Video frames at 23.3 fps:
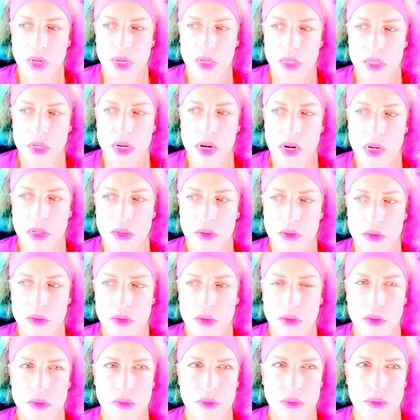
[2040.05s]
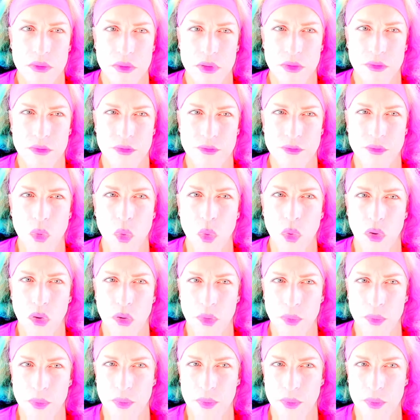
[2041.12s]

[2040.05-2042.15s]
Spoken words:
and color and form